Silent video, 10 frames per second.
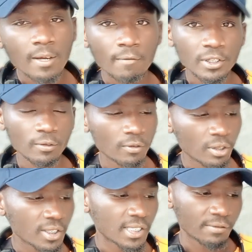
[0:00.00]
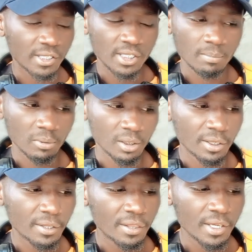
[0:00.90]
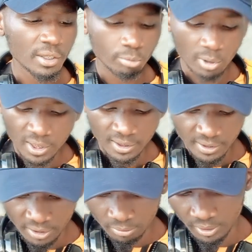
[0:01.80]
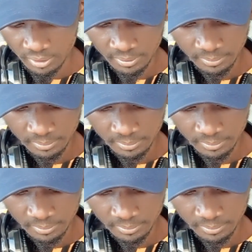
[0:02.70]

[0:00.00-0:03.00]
first of all, this is very simple. This one is this one.